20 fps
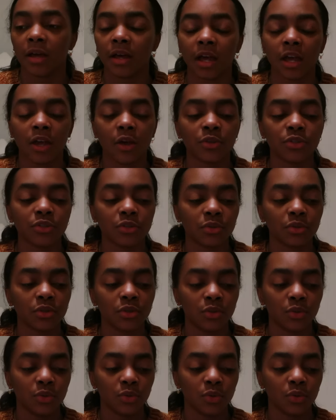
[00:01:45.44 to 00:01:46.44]
I also
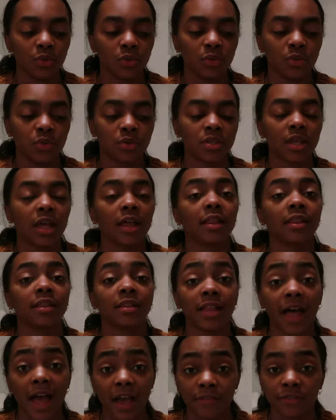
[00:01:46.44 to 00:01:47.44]
use
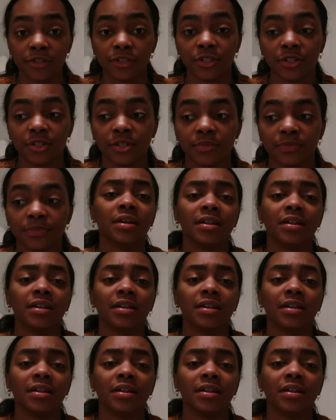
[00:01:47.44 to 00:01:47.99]
lavender.